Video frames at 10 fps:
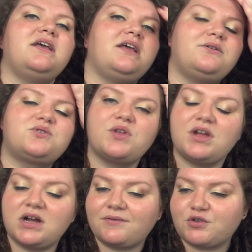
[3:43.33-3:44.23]
it was really
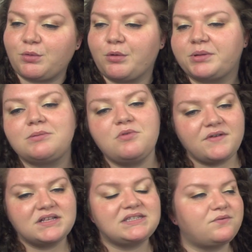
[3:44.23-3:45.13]
uncomfortable. But the
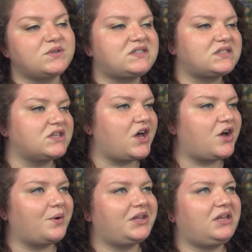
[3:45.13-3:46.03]
movie itself was
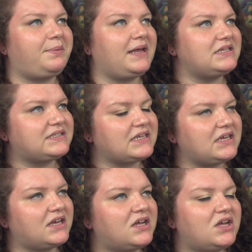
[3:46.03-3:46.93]
slow and the
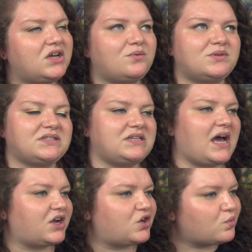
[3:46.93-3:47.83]
pacing was
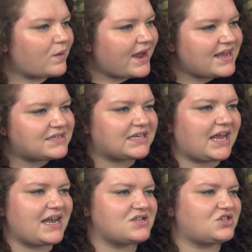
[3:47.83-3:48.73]
not great.
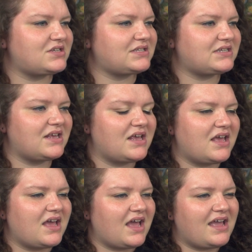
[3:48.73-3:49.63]
And it just,
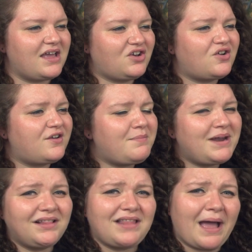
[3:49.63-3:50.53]
it could have
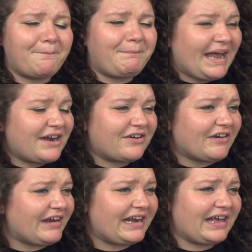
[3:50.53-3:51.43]
been a lot
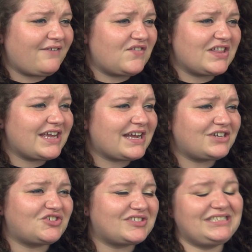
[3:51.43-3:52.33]
better. And I feel like I
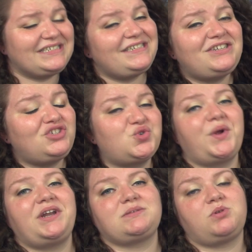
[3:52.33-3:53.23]
just didn't
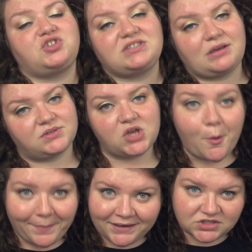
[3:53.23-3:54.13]
enjoy it as much as I was
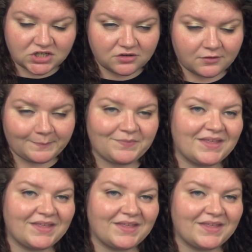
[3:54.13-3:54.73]
hoping to.